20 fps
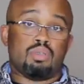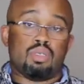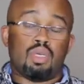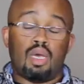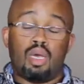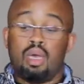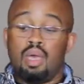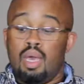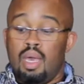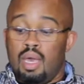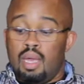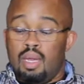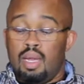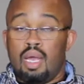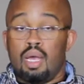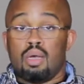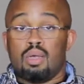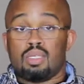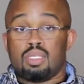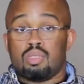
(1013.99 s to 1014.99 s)
Okay,
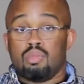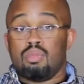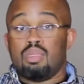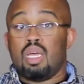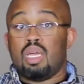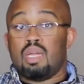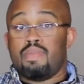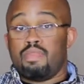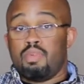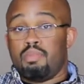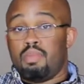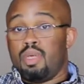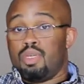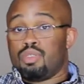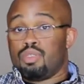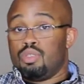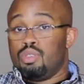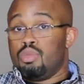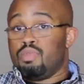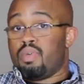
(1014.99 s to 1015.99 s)
now some of that
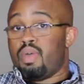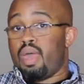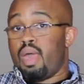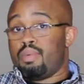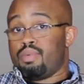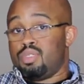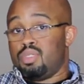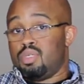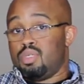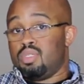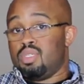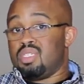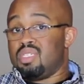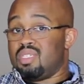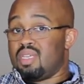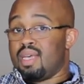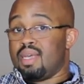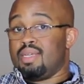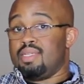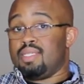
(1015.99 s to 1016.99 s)
information you've captured on the
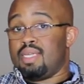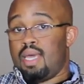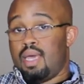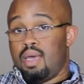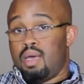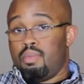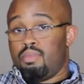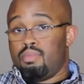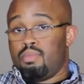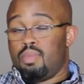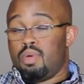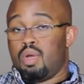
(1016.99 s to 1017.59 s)
second tab.